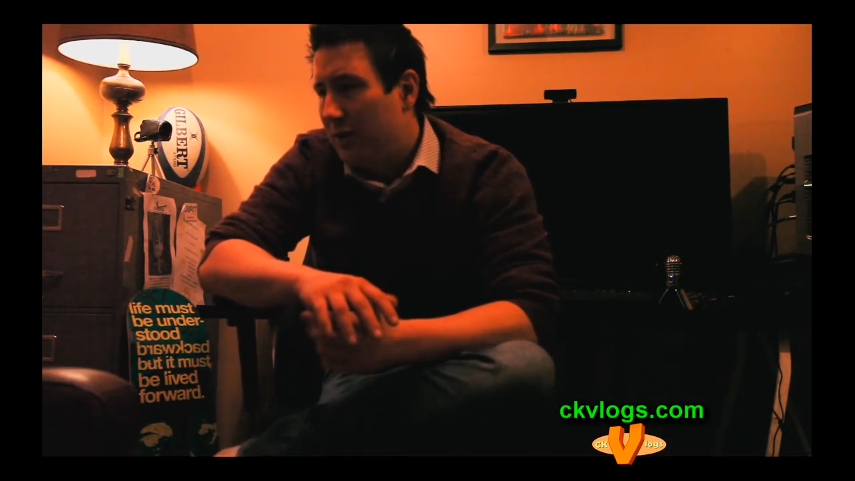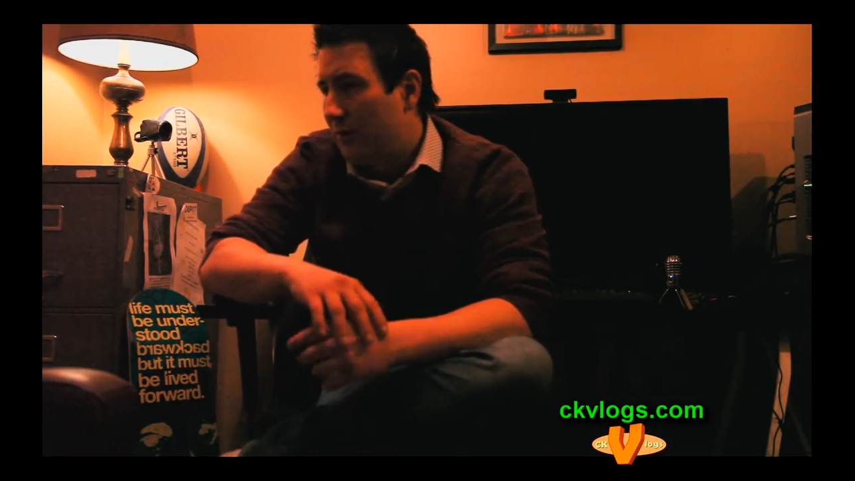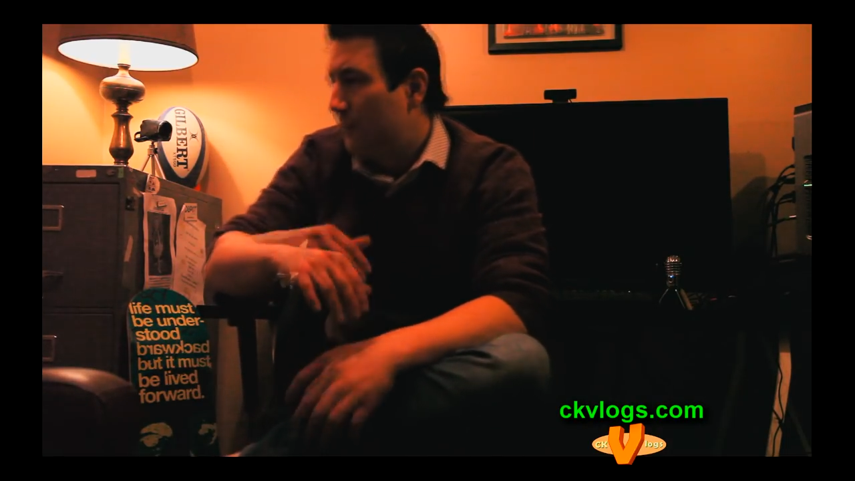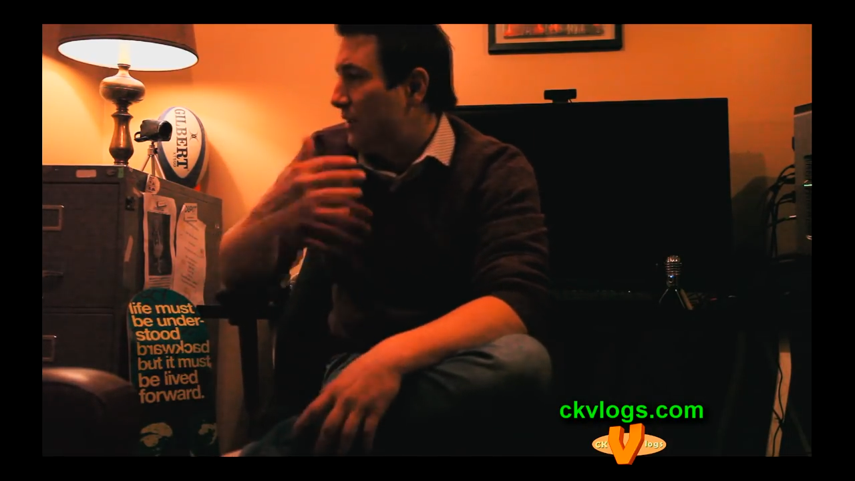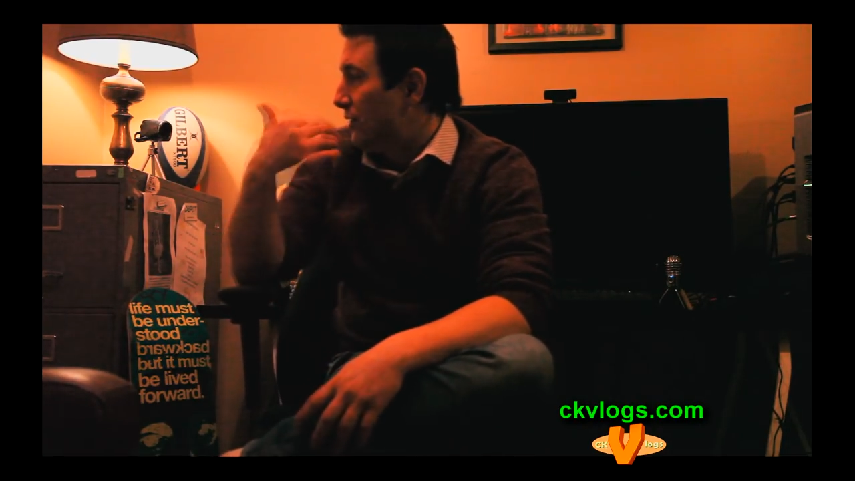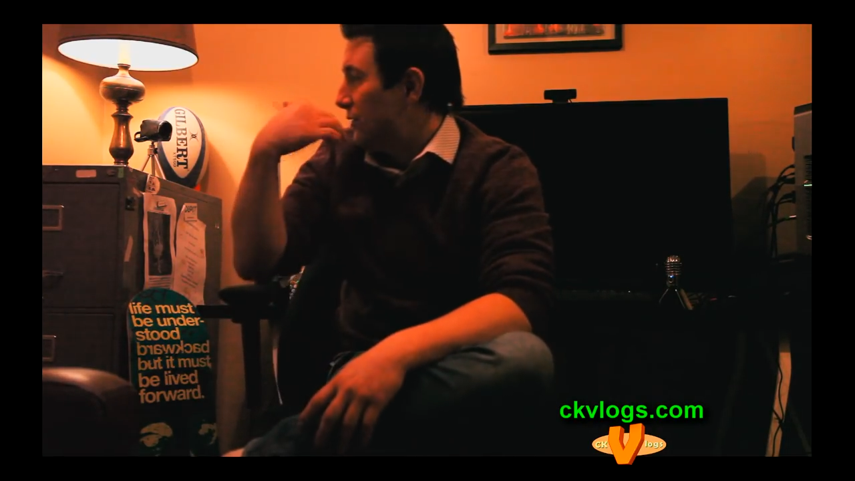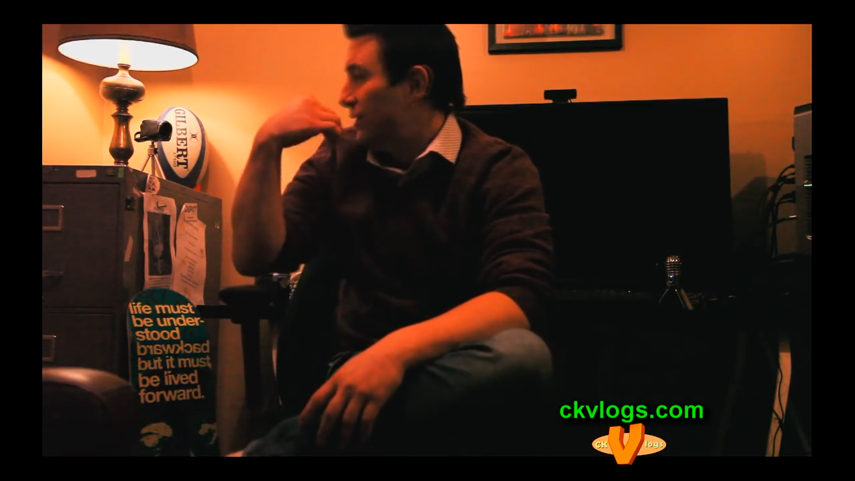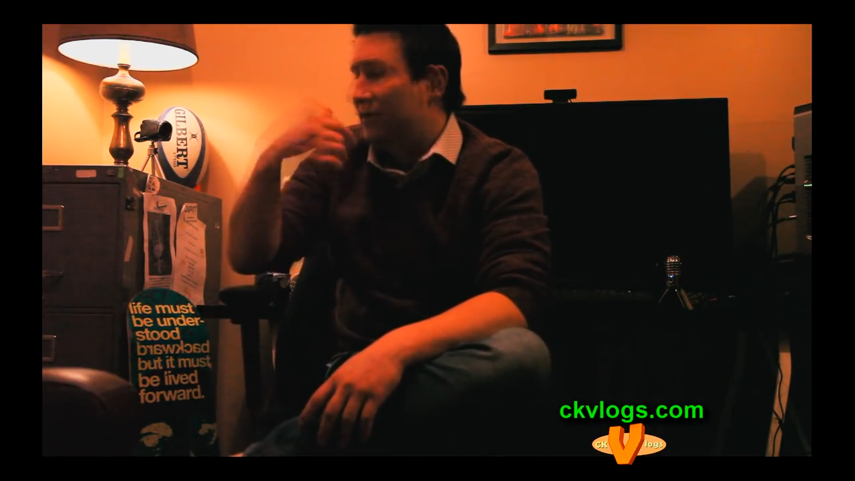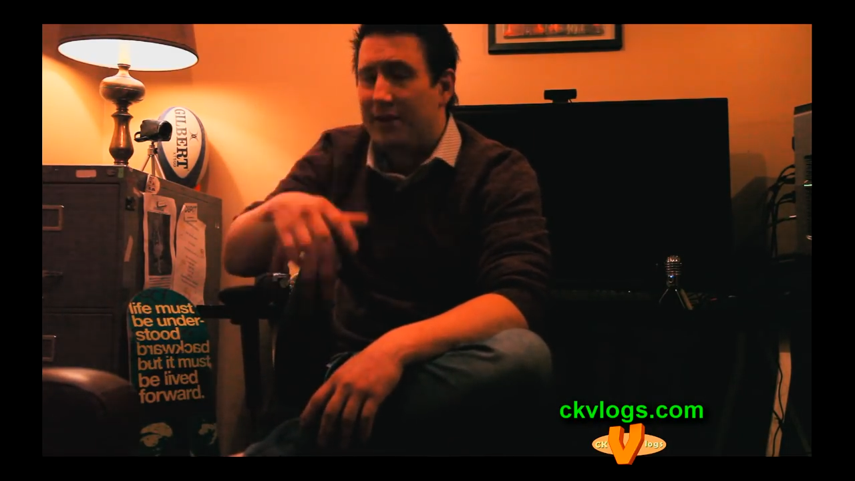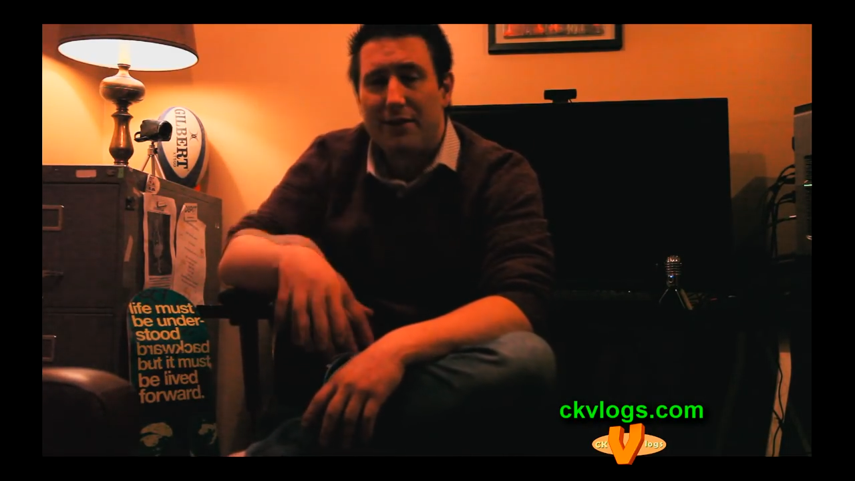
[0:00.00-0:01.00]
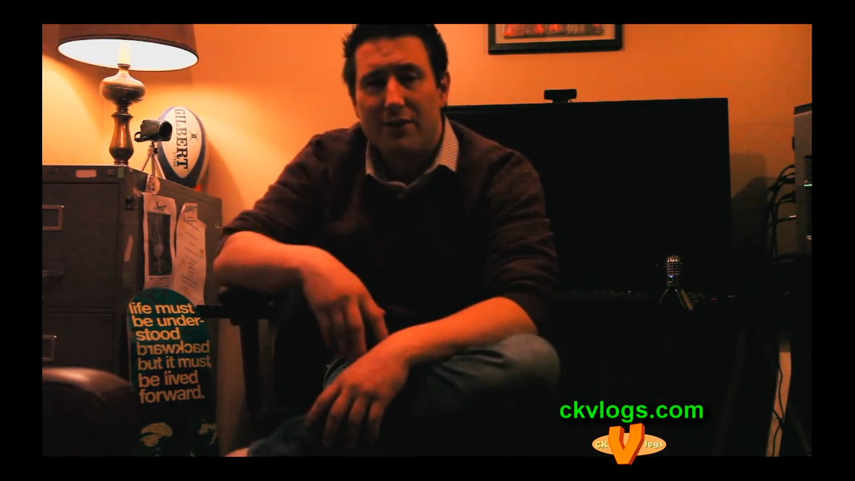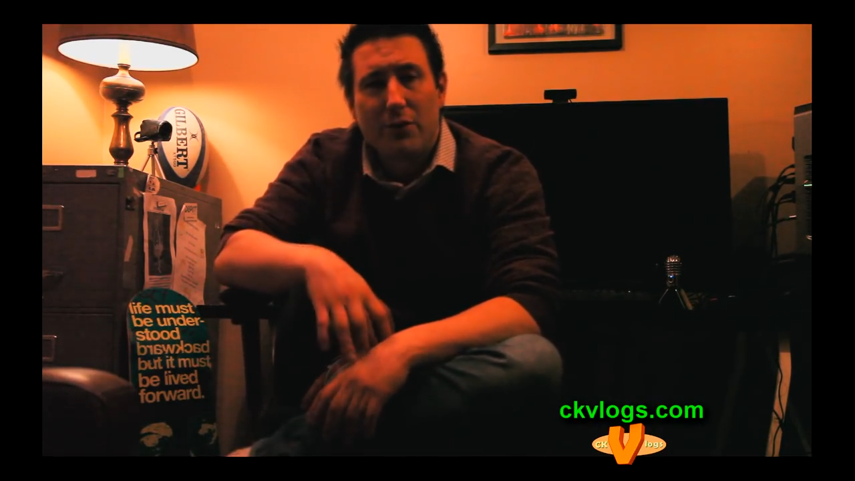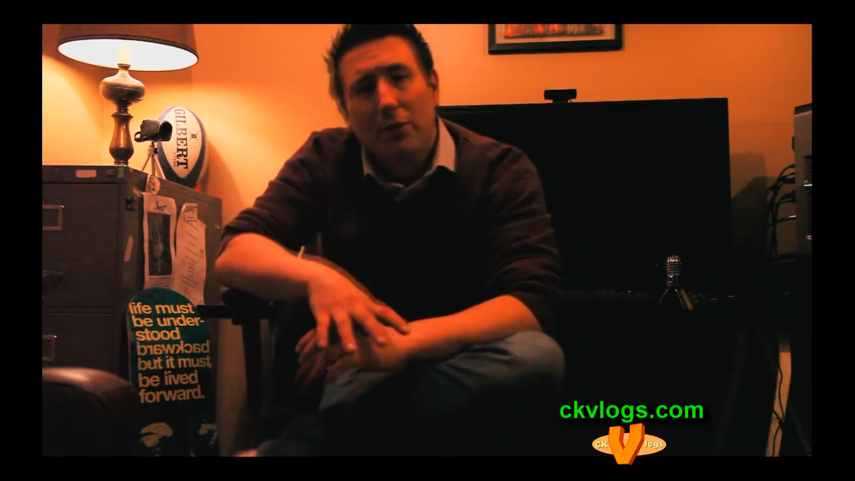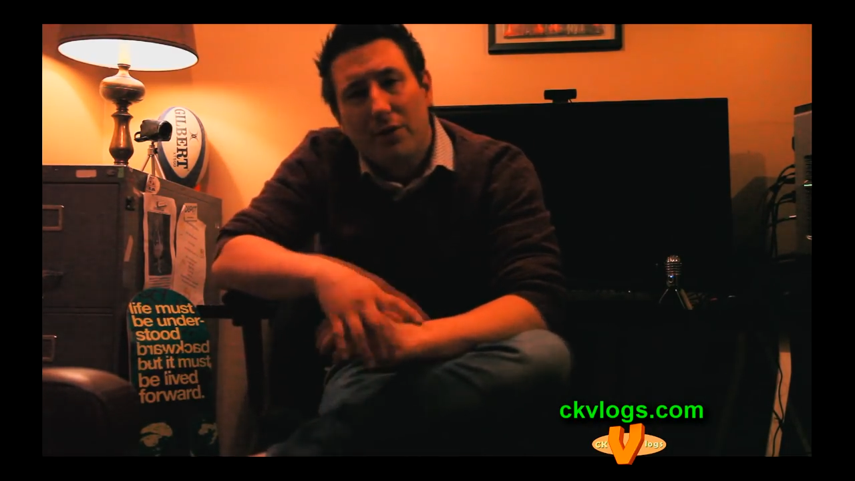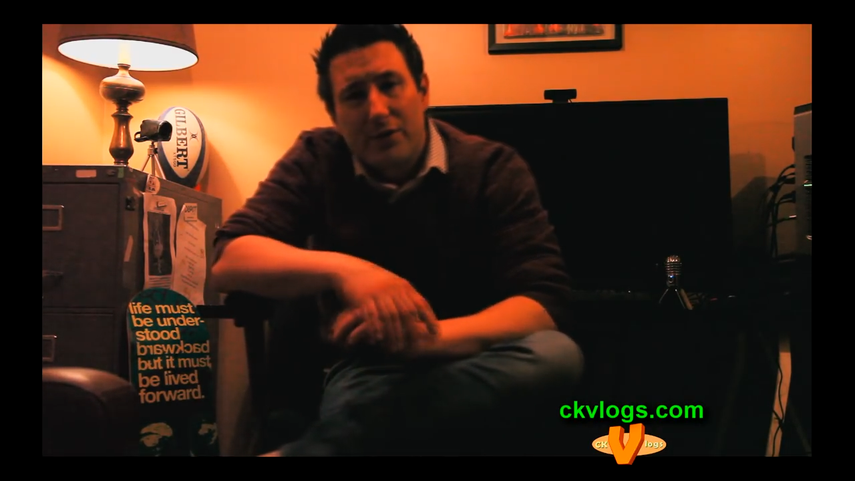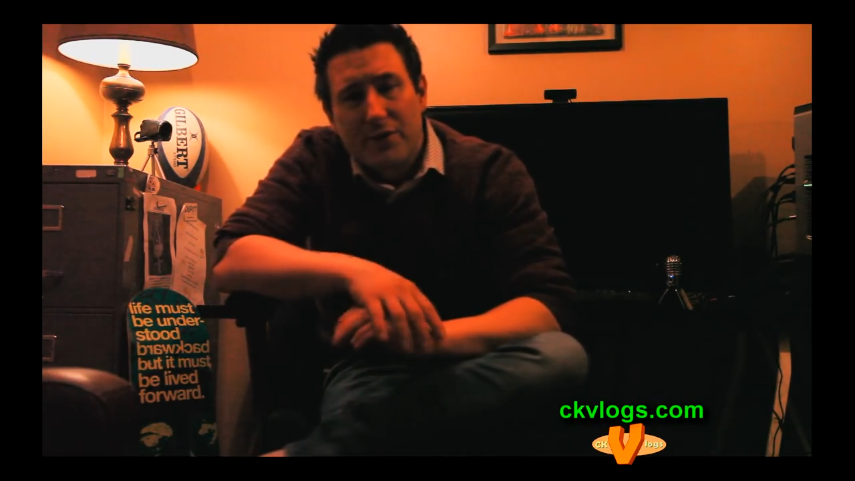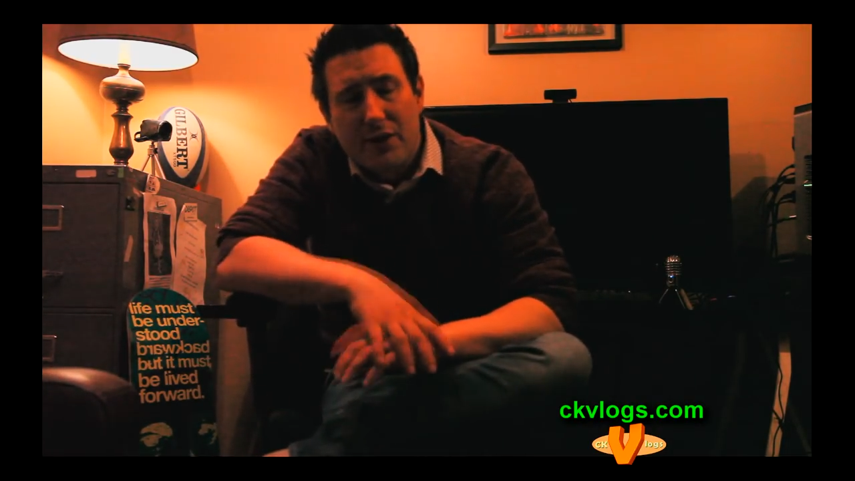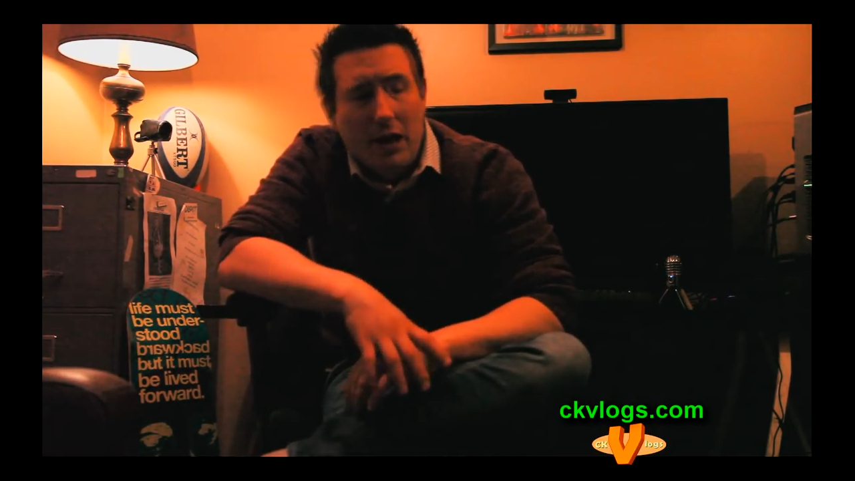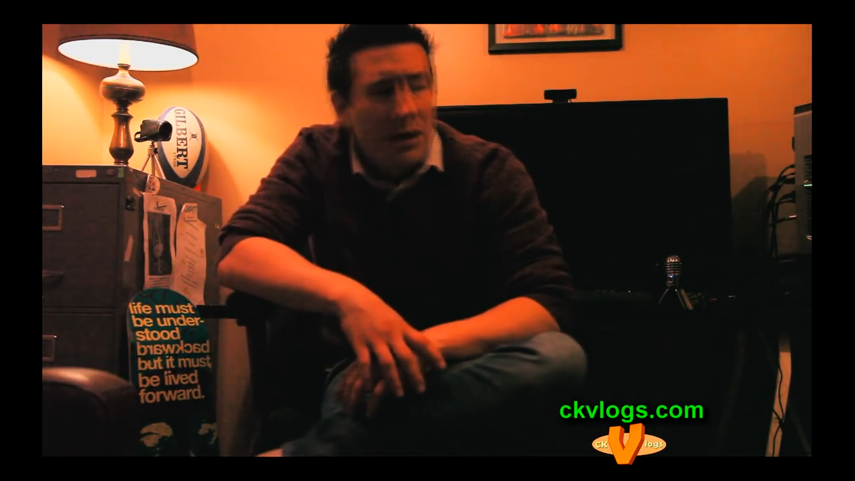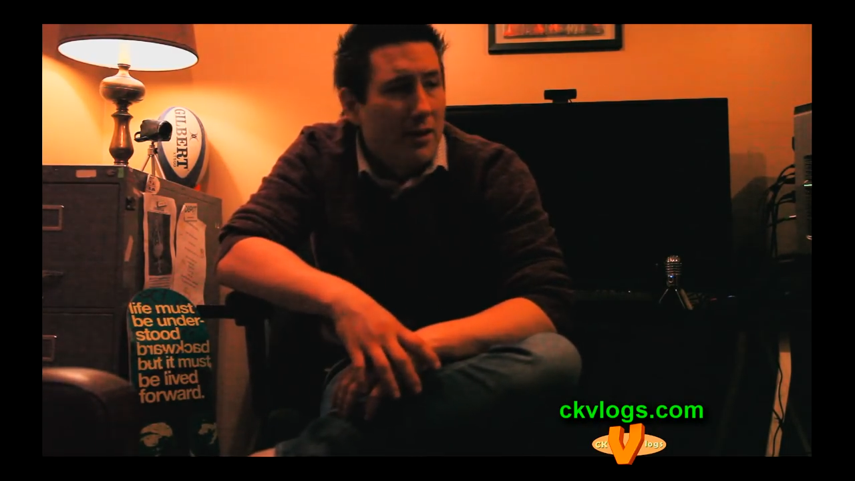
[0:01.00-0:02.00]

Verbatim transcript: you know, the Tazizi tools